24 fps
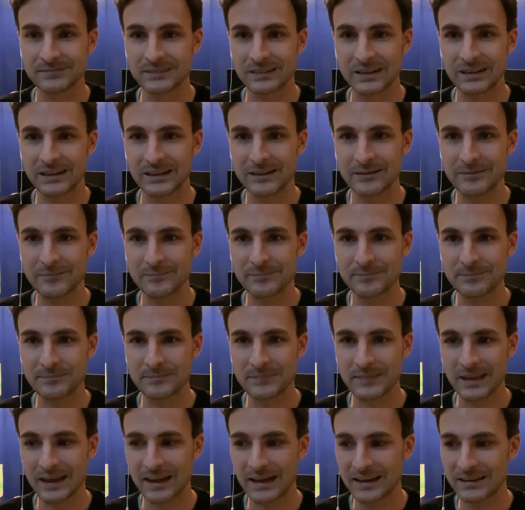
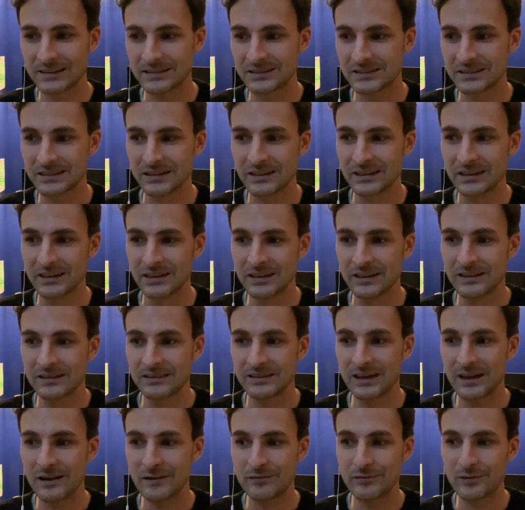And
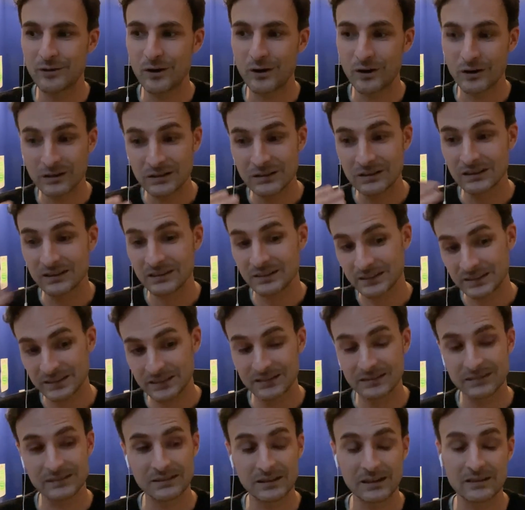therefore,
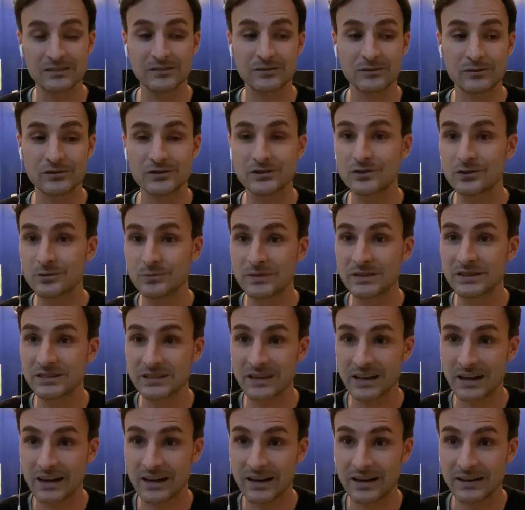consumers
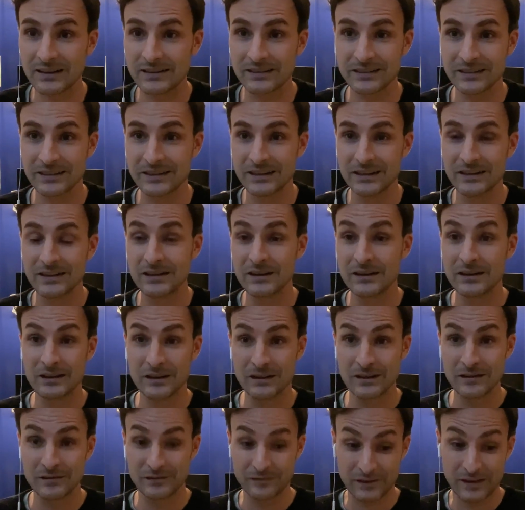are
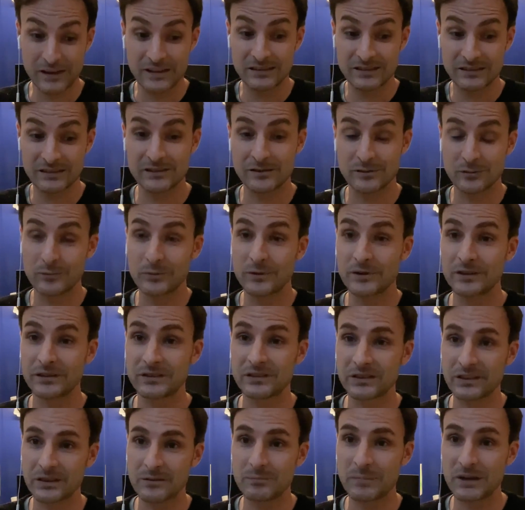faced with
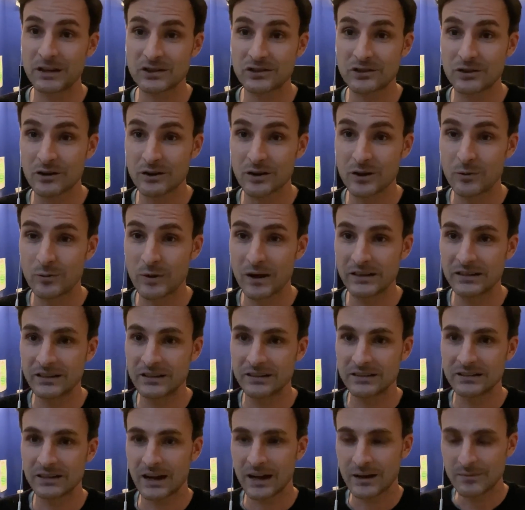much longer waiting
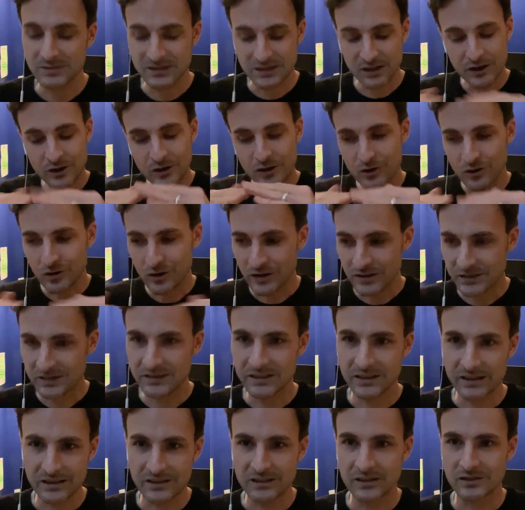times across
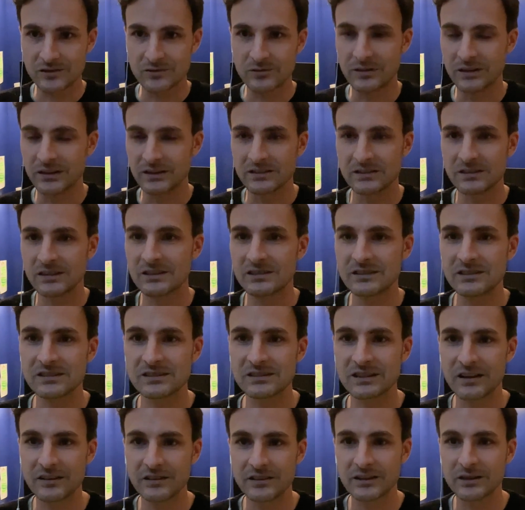the industry. This is
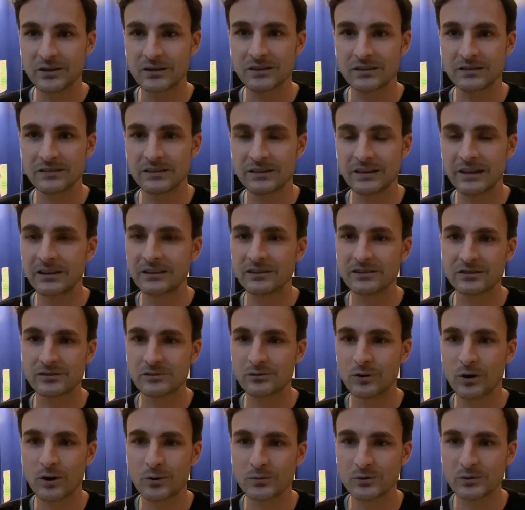nothing linked to
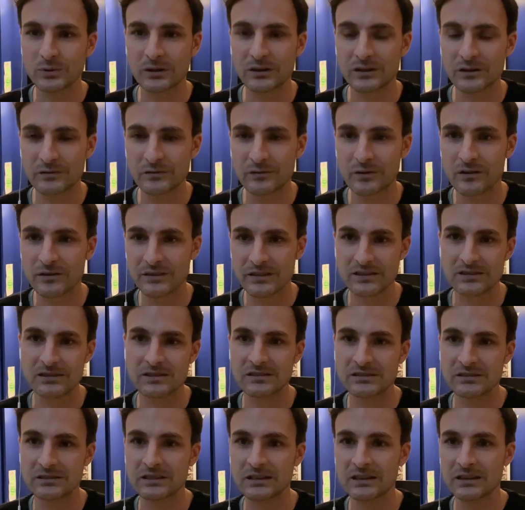Home24. This
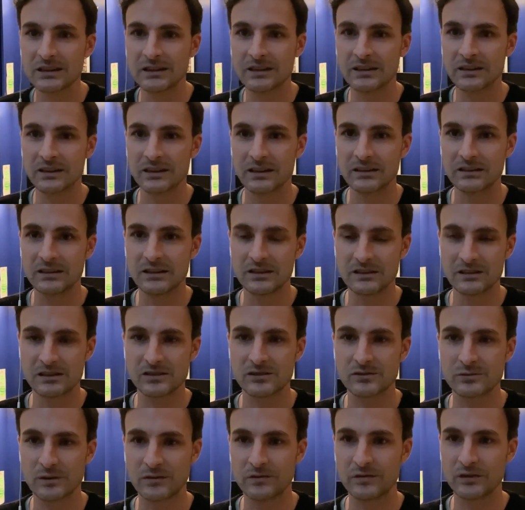is an
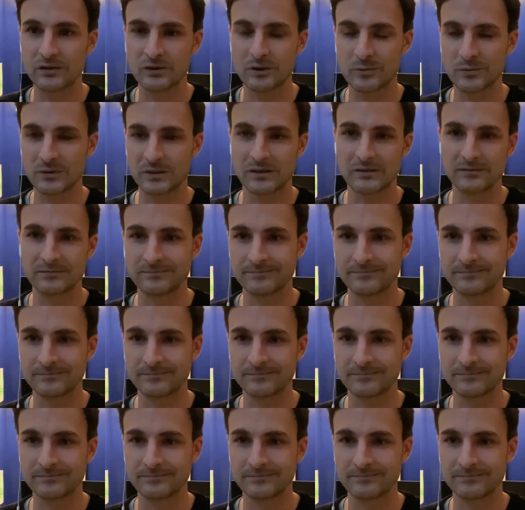industry phenomenon.